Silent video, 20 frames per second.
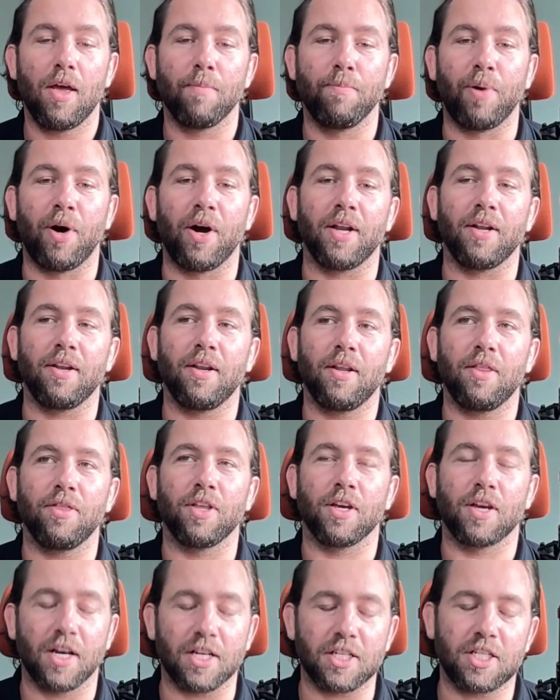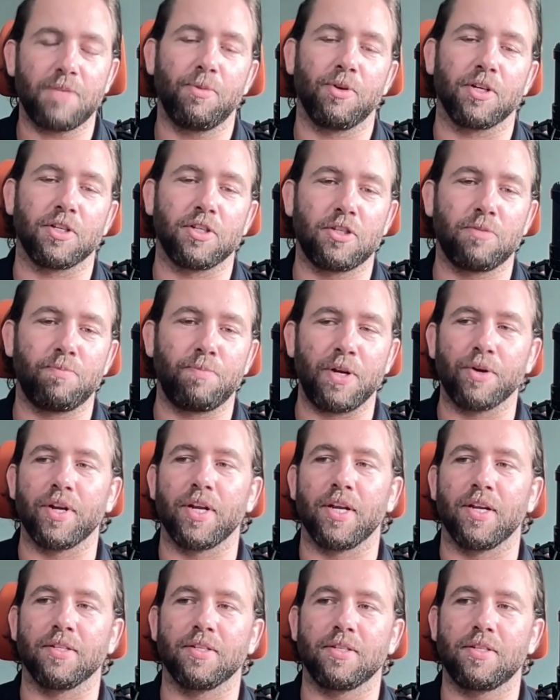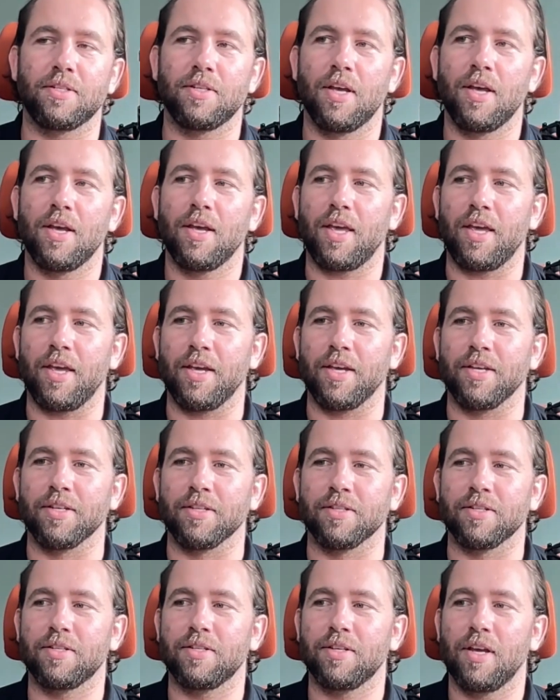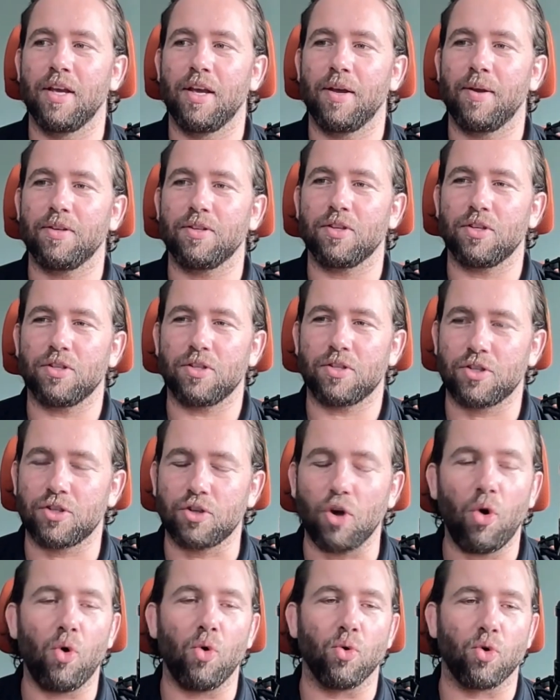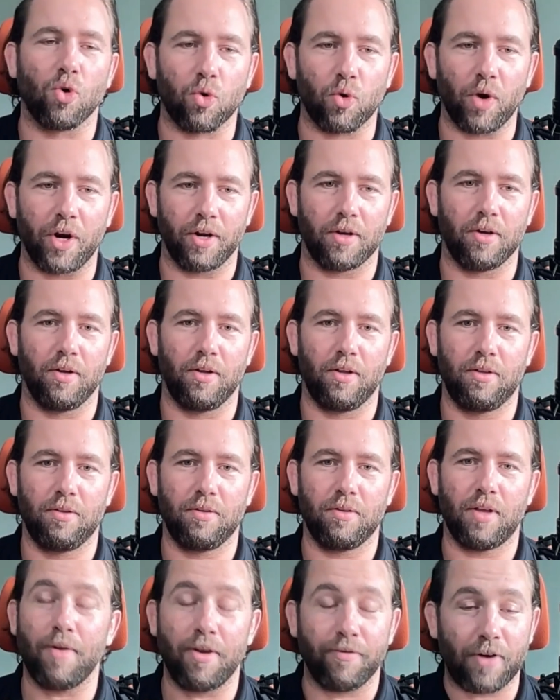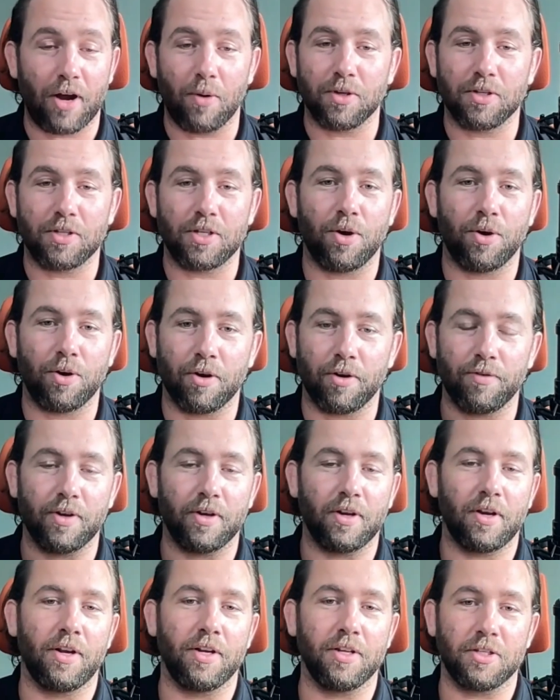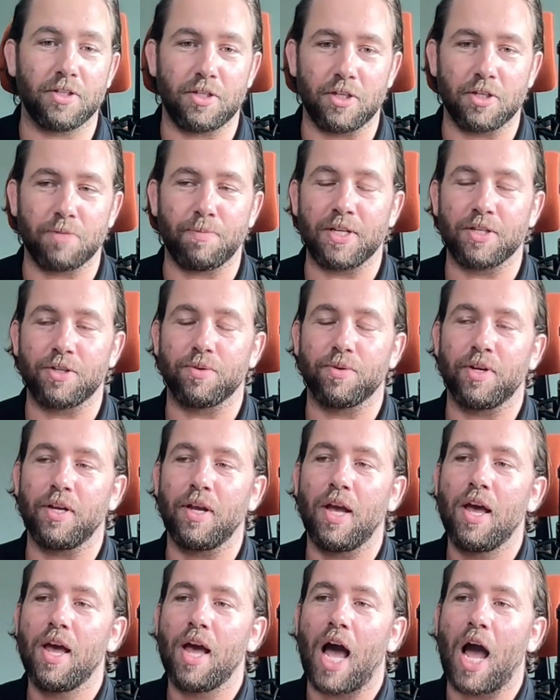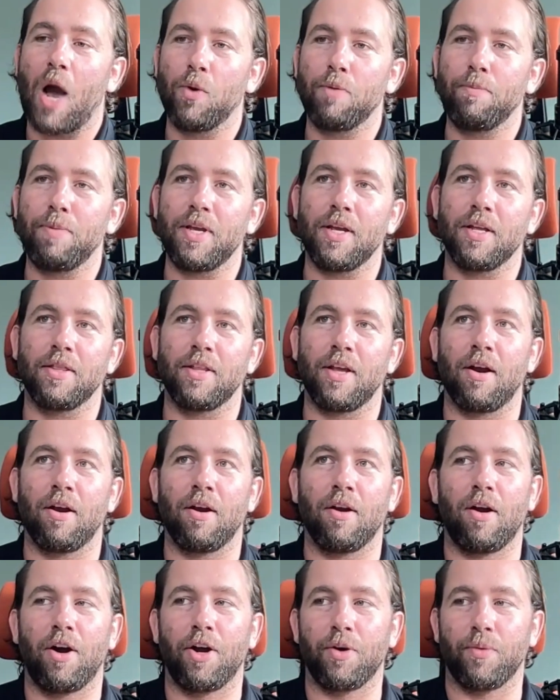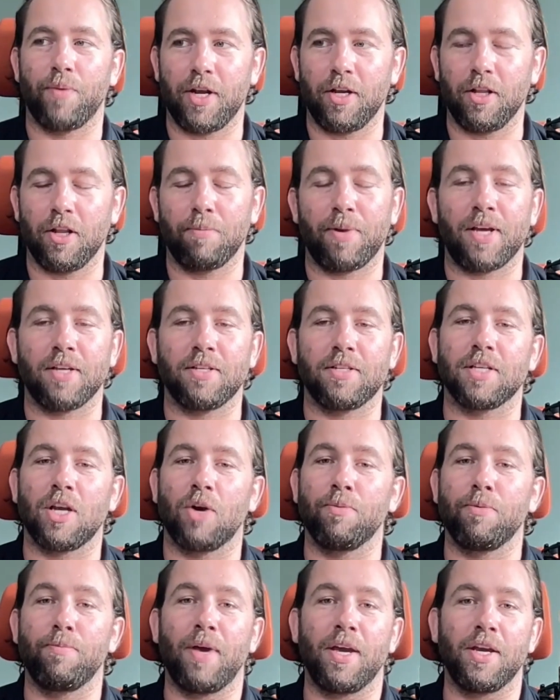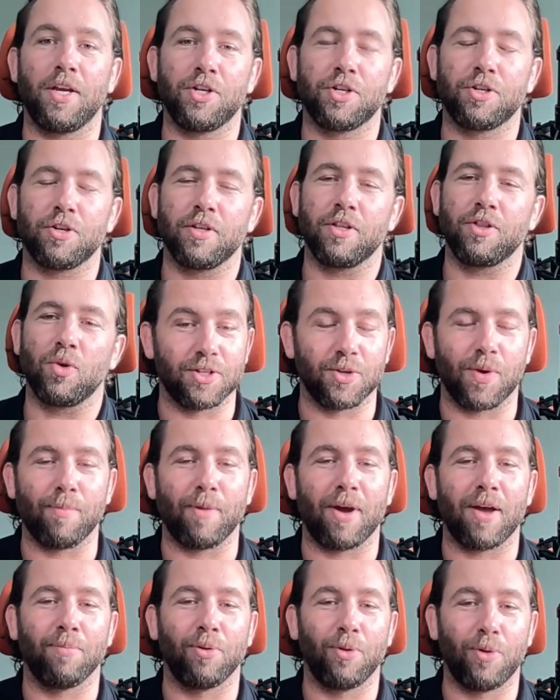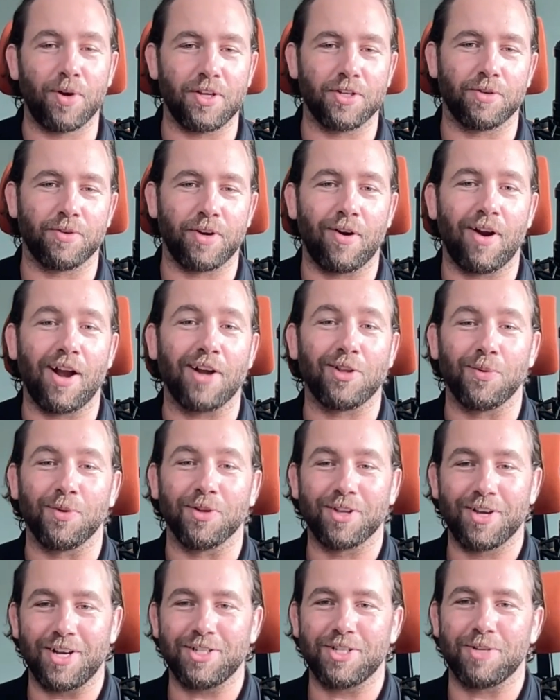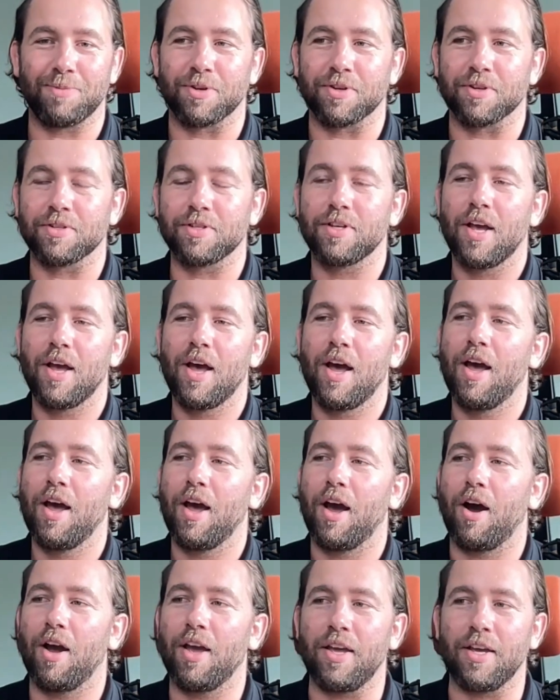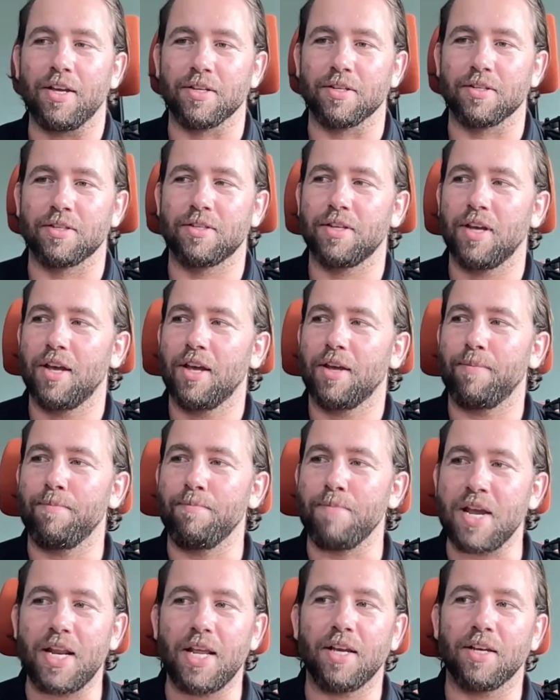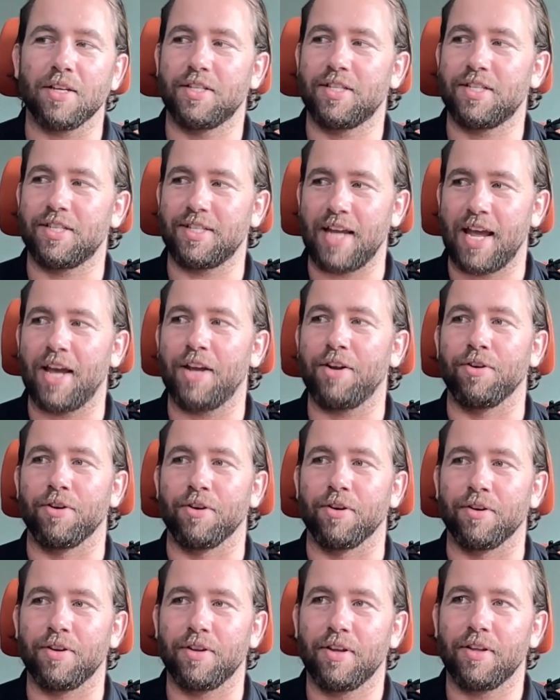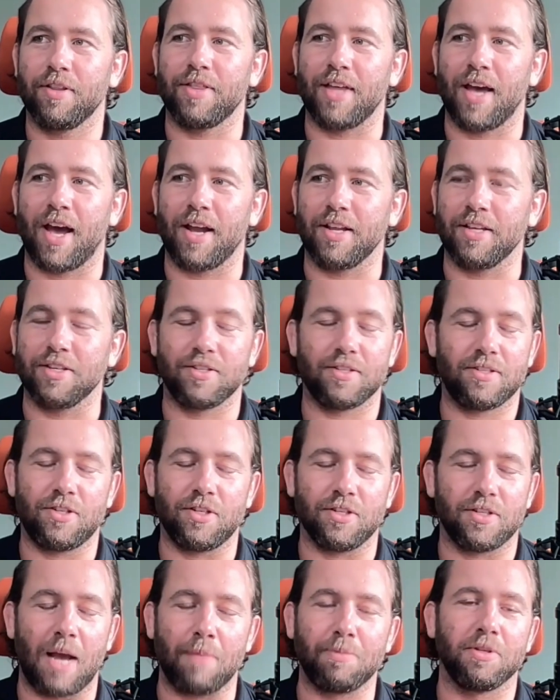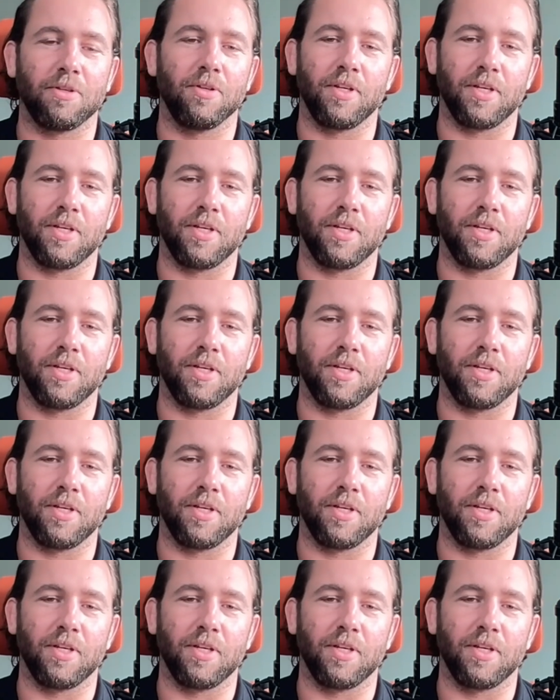but the customer experience is so critical. If I was the owner of a dispensary, I would be in there on a regular basis. I would be making sure that the way my employees are interacting with customers is meeting a standard that is just absolutely